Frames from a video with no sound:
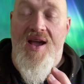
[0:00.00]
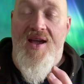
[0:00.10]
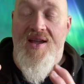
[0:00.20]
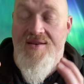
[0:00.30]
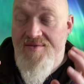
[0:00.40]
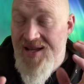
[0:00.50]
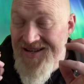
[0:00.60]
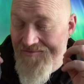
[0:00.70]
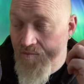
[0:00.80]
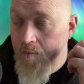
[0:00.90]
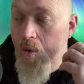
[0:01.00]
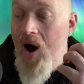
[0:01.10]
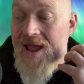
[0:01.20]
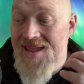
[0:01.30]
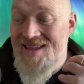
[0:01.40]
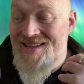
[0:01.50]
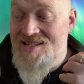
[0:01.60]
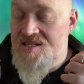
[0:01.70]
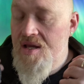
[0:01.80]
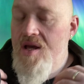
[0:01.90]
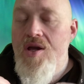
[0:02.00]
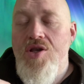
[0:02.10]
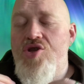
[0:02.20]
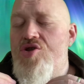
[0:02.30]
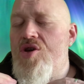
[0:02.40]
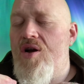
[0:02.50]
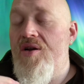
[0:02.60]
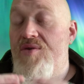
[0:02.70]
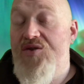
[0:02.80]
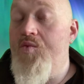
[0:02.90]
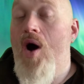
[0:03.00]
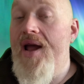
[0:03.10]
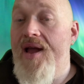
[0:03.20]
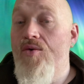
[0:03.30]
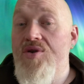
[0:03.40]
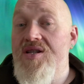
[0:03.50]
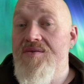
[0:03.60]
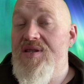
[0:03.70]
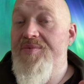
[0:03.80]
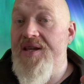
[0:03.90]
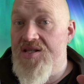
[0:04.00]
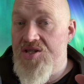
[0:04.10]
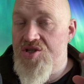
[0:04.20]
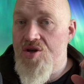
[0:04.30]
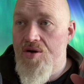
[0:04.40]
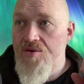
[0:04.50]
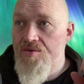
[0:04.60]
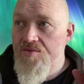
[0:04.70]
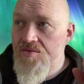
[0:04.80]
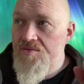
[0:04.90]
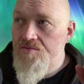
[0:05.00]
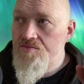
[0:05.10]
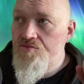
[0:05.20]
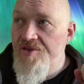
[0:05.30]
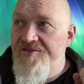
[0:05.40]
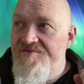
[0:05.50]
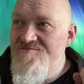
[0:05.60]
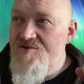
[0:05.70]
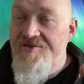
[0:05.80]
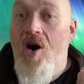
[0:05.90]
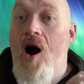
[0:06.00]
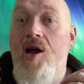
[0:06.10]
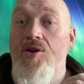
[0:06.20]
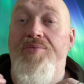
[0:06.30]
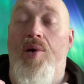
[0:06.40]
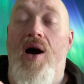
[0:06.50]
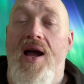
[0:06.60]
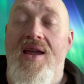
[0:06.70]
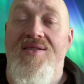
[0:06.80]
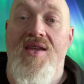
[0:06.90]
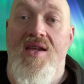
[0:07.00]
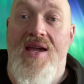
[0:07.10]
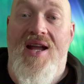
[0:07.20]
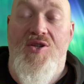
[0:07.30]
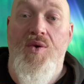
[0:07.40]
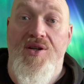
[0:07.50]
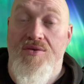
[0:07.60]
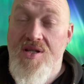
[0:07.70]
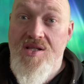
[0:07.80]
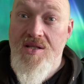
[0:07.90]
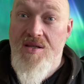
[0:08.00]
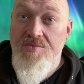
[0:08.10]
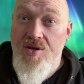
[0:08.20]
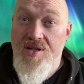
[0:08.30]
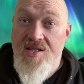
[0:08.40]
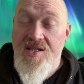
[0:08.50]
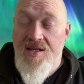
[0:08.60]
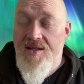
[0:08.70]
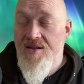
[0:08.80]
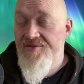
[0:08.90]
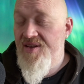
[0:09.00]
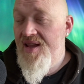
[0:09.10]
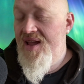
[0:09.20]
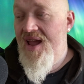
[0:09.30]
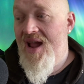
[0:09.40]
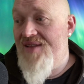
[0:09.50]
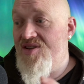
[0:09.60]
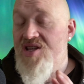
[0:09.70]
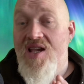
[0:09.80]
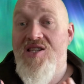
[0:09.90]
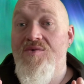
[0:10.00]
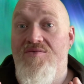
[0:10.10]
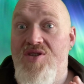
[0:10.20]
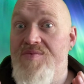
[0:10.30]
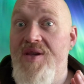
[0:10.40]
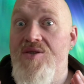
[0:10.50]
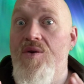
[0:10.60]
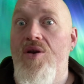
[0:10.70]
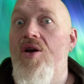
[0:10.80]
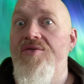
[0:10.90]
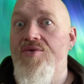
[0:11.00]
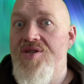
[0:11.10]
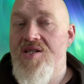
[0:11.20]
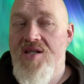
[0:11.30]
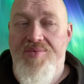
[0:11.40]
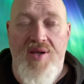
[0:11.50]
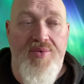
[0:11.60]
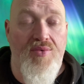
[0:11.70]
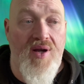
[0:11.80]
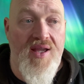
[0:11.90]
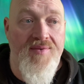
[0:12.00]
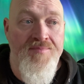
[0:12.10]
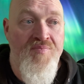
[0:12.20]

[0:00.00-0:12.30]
and and why it is so it's why autism speaks is so reviled by the actually autistic community and I've had the chance to, to speak to a lot of autistic people and